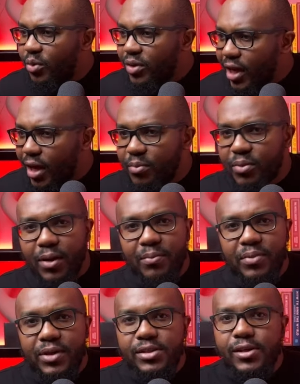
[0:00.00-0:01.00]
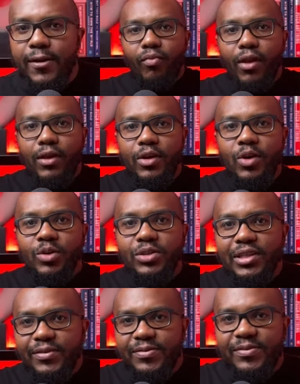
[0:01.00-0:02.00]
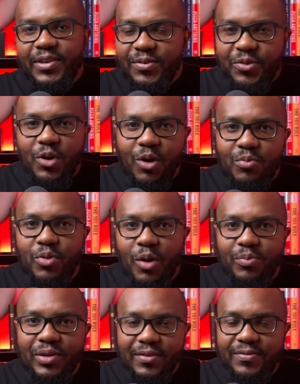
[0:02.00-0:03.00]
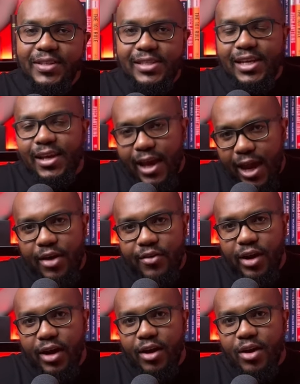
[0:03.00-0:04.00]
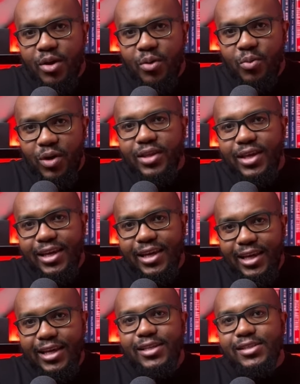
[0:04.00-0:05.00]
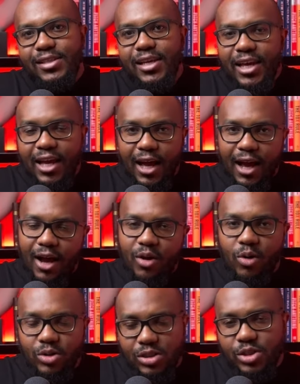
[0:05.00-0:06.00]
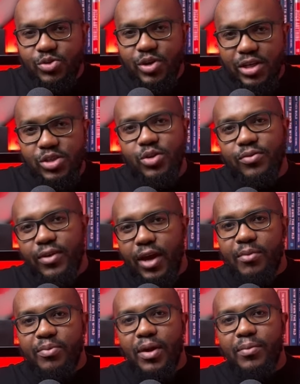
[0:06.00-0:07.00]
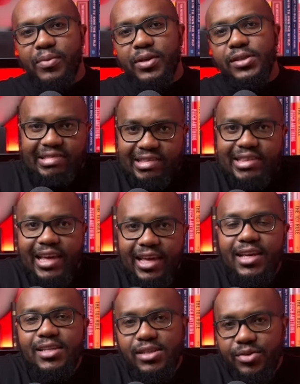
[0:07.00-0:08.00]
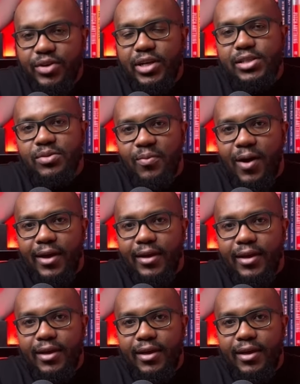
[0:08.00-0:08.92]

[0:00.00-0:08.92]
with Airbnbs. If it's in an area where there is a concentration of Airbnbs, there is a reason why.